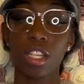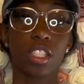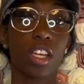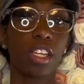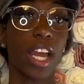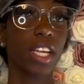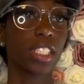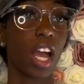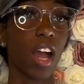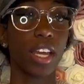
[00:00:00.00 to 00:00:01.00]
so next
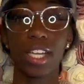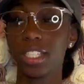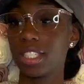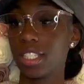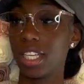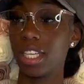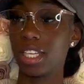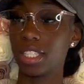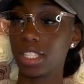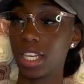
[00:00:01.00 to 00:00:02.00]
y'all is
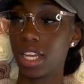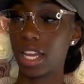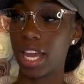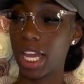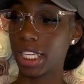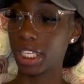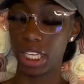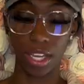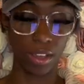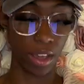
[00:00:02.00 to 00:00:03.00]
this
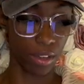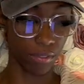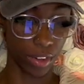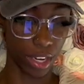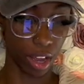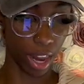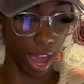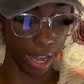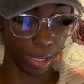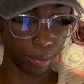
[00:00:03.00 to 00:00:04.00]
LED video
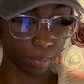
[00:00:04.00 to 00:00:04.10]
light.